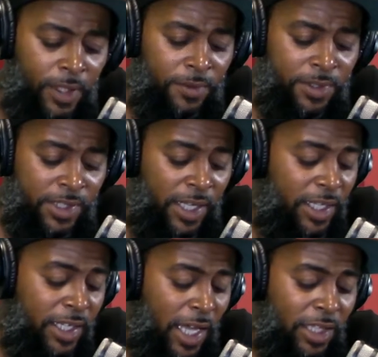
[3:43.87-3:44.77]
It was
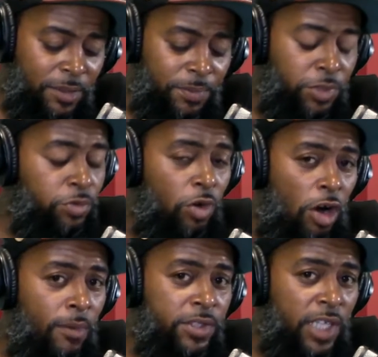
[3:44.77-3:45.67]
like Caleb threw
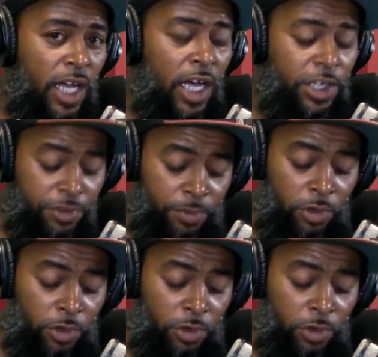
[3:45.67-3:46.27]
almost 100